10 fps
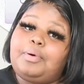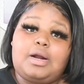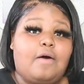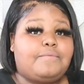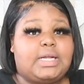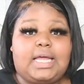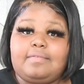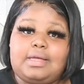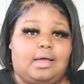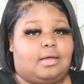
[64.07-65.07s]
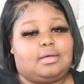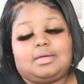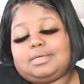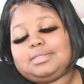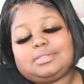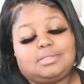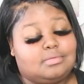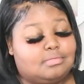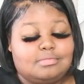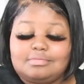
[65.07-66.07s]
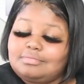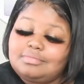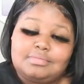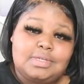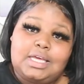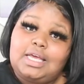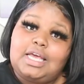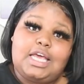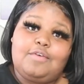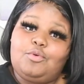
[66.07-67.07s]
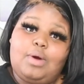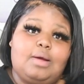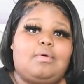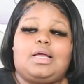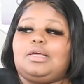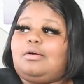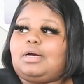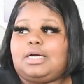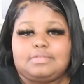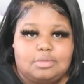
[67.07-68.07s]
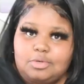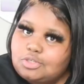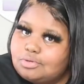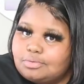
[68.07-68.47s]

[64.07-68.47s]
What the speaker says: put on for the heavy game, because if you ain't rocking your cars, then what you